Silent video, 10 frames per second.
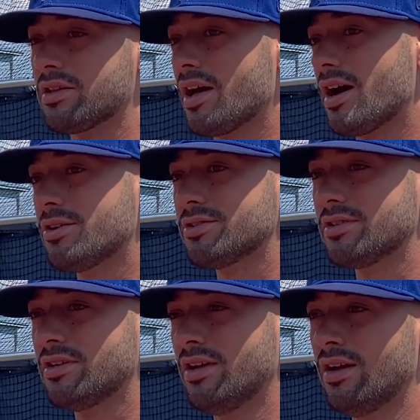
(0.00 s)
to the house,
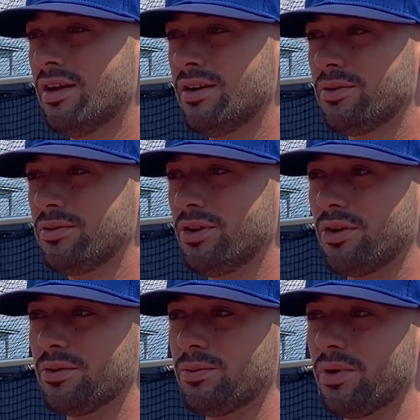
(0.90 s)
and you
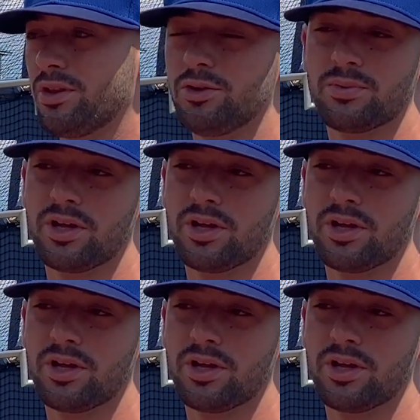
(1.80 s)
know, whether you